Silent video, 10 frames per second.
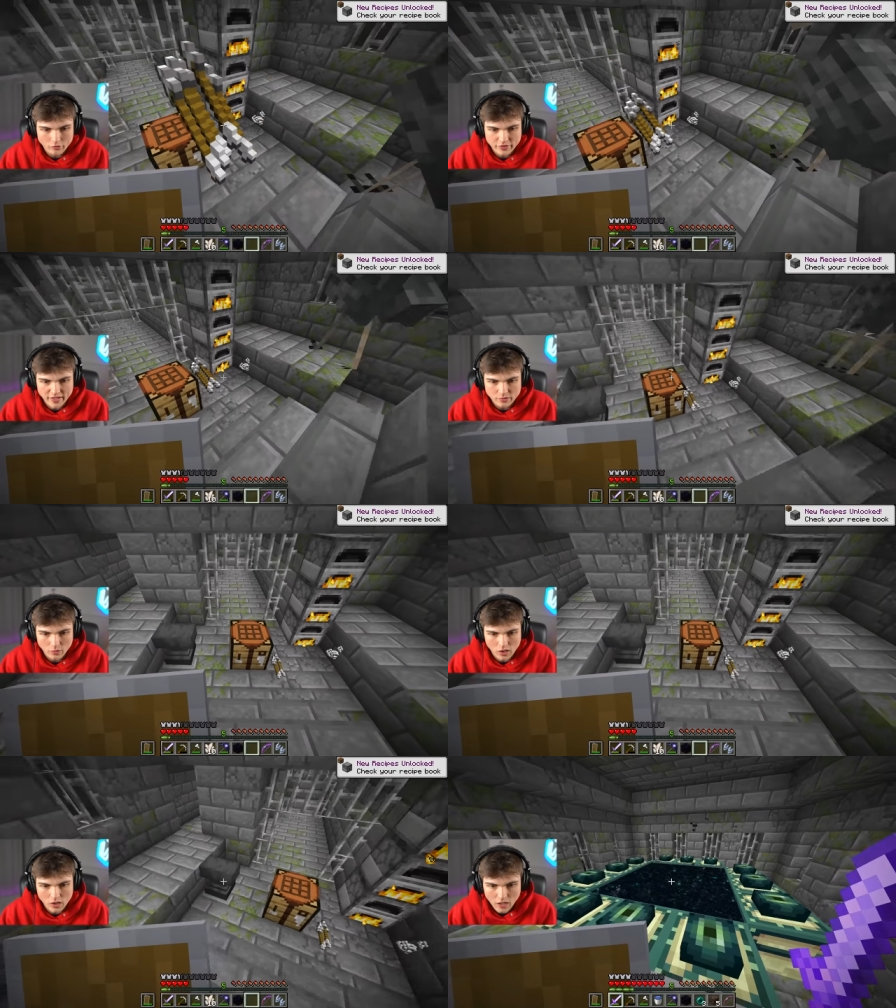There you
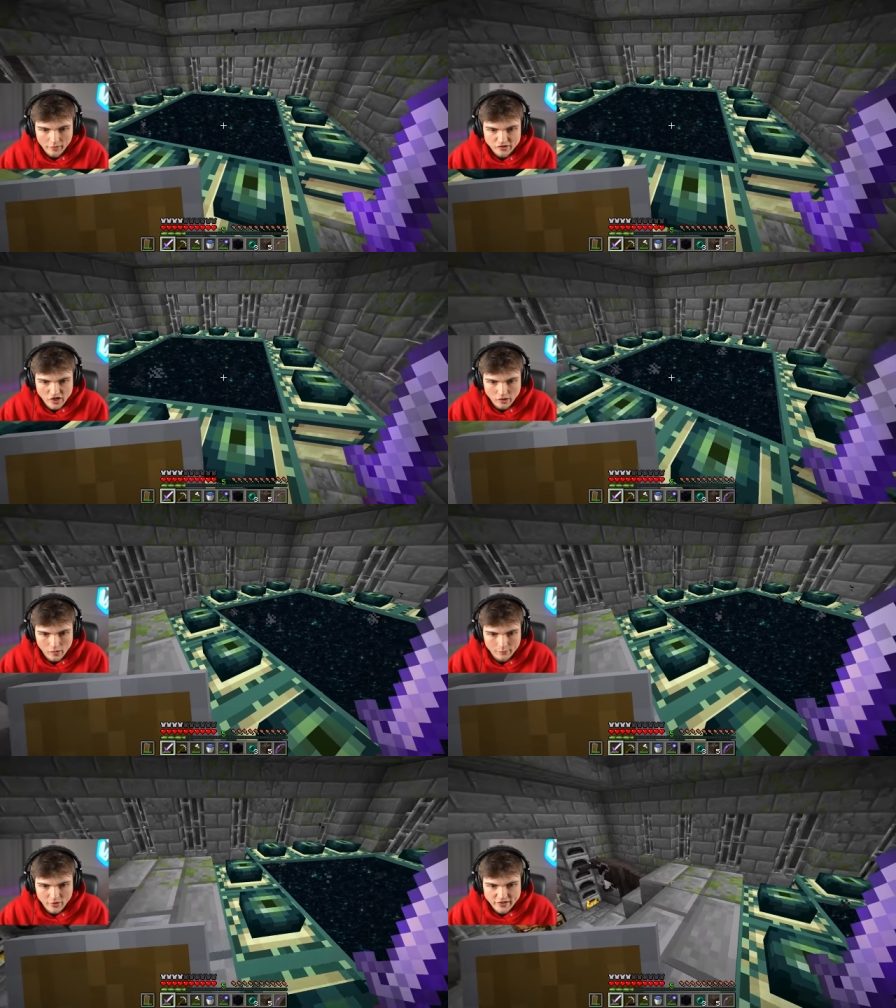are. All right, Jago,
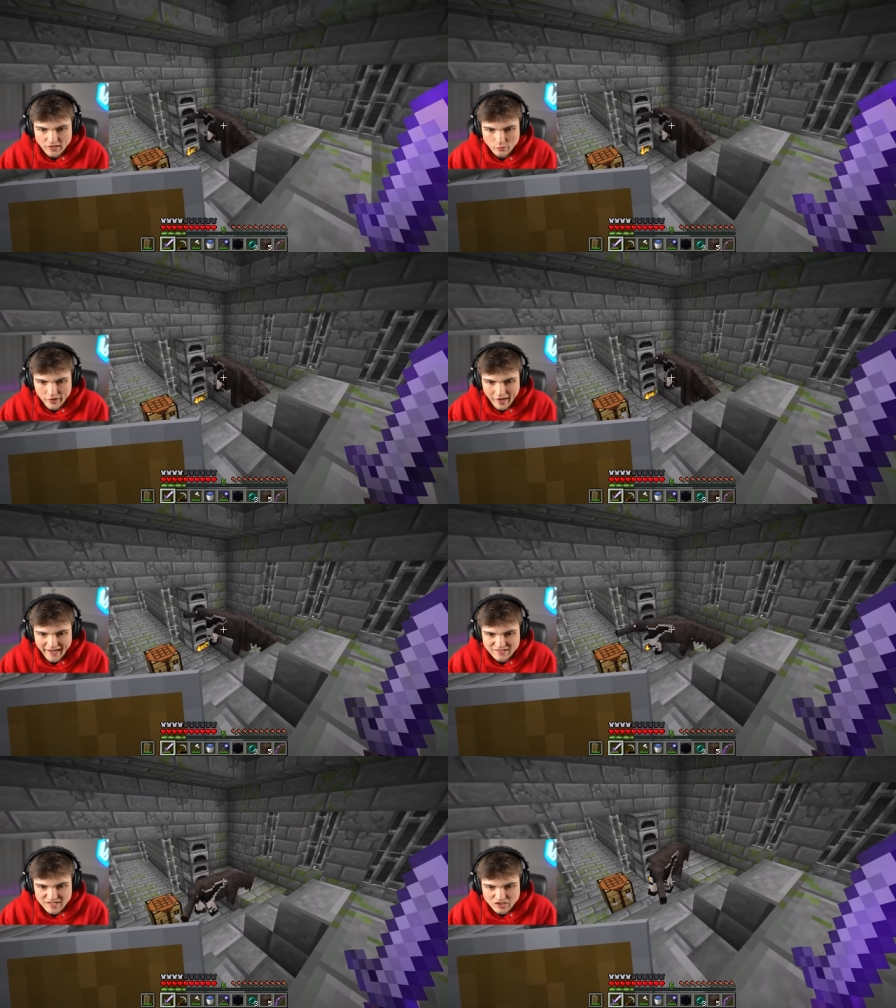I'm ready. We are
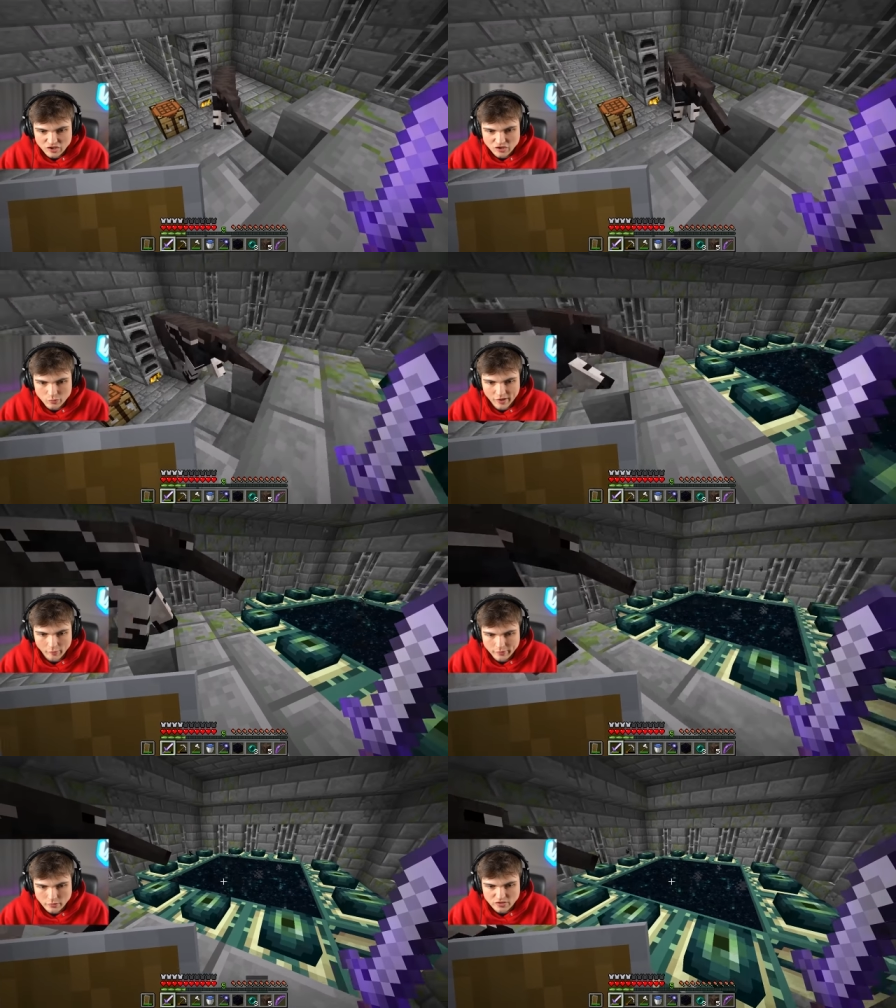anteaters. We are
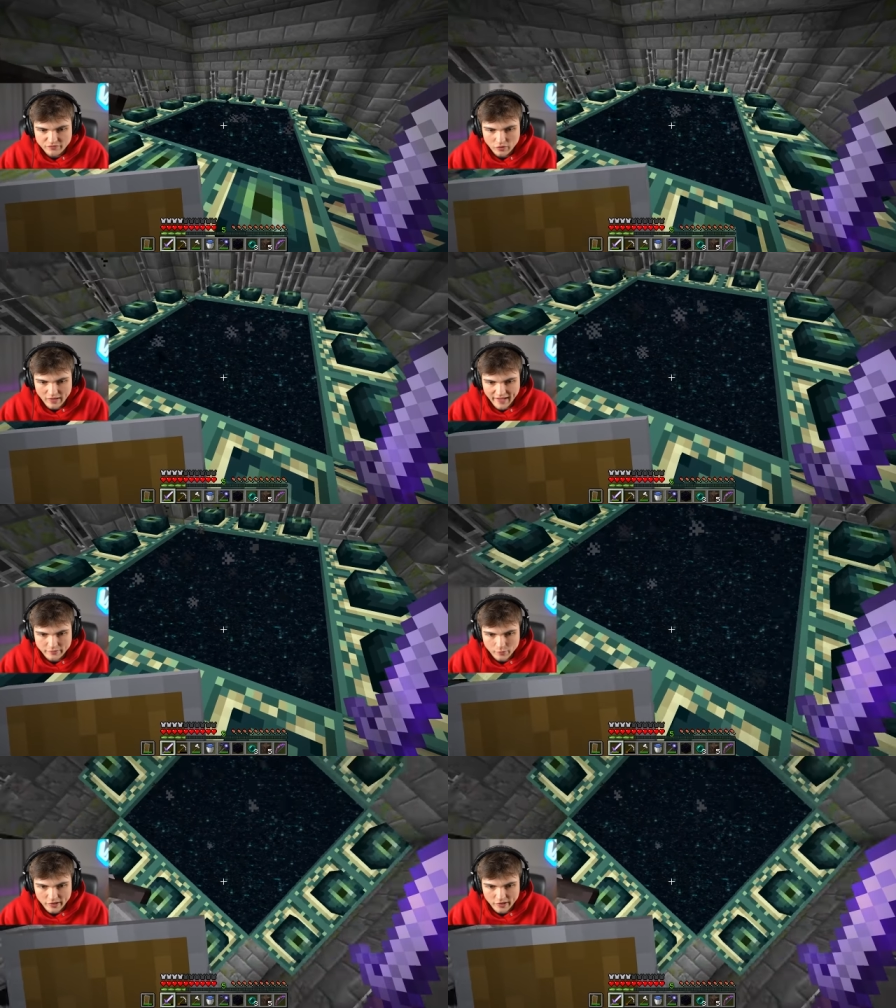beautiful, and we're